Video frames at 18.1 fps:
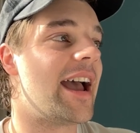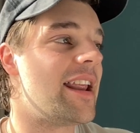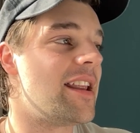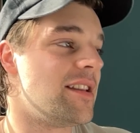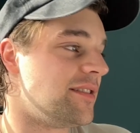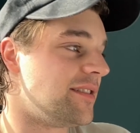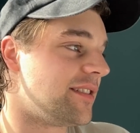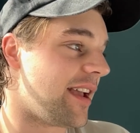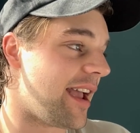
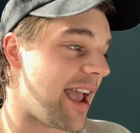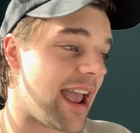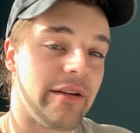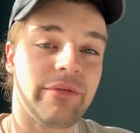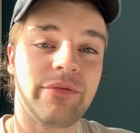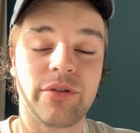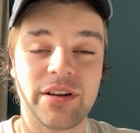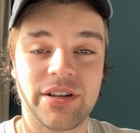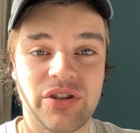and
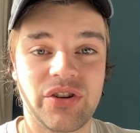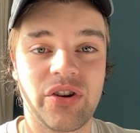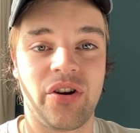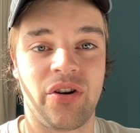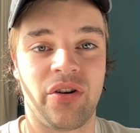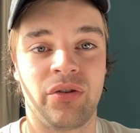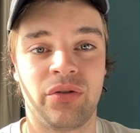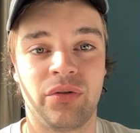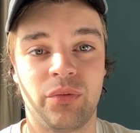every
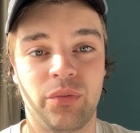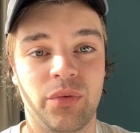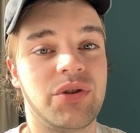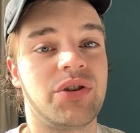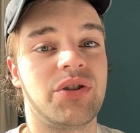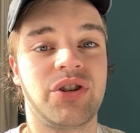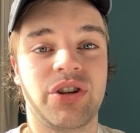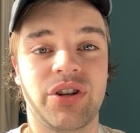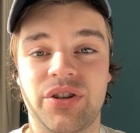song
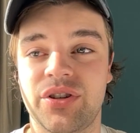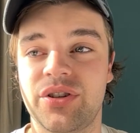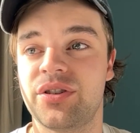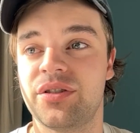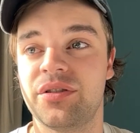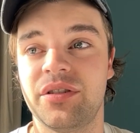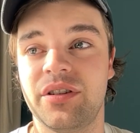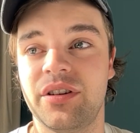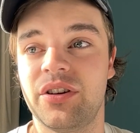was
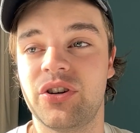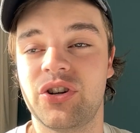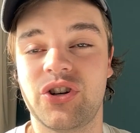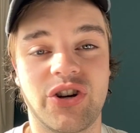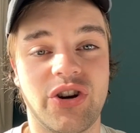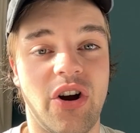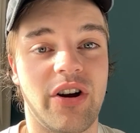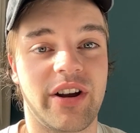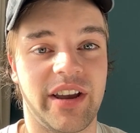just
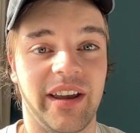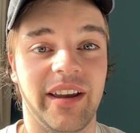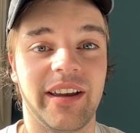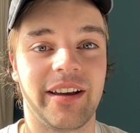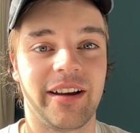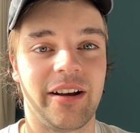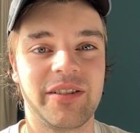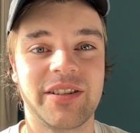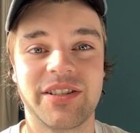
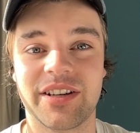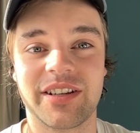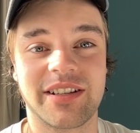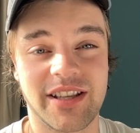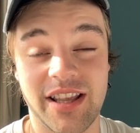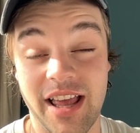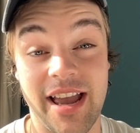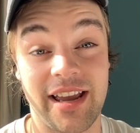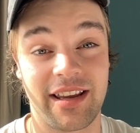shocking. I was
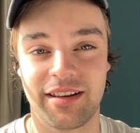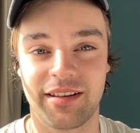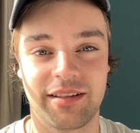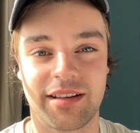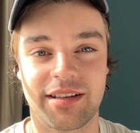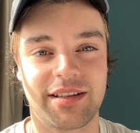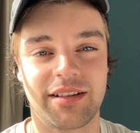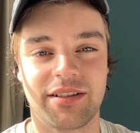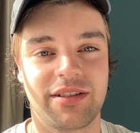just
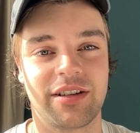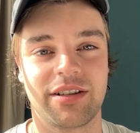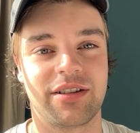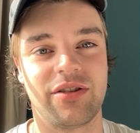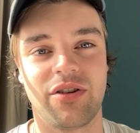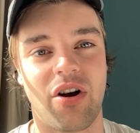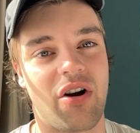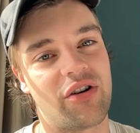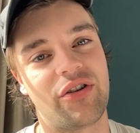like, this is
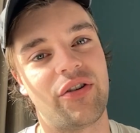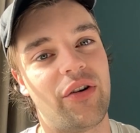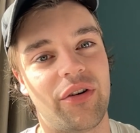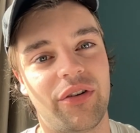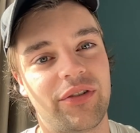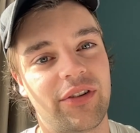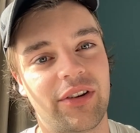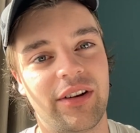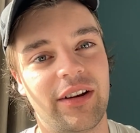just not
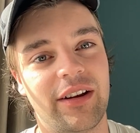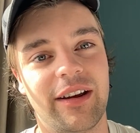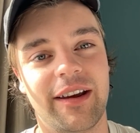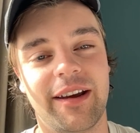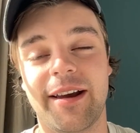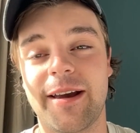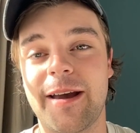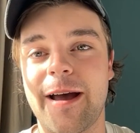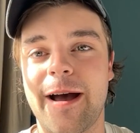good.
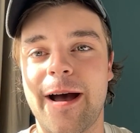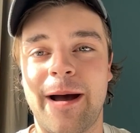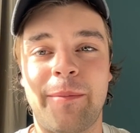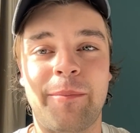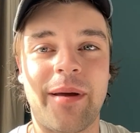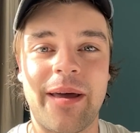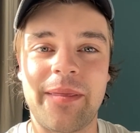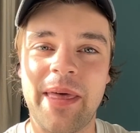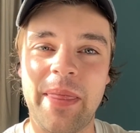
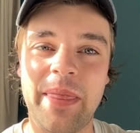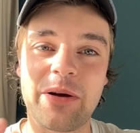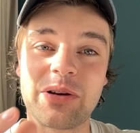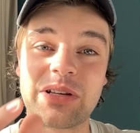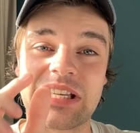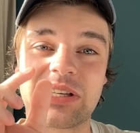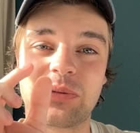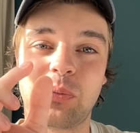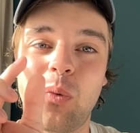And then there
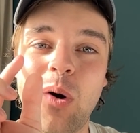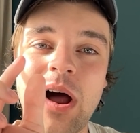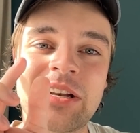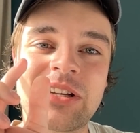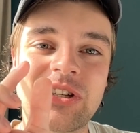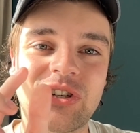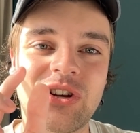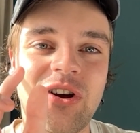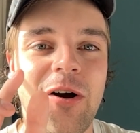was this
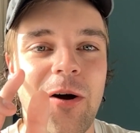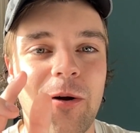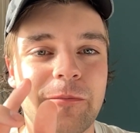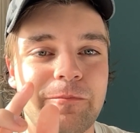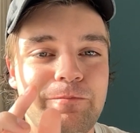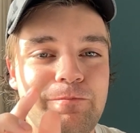one song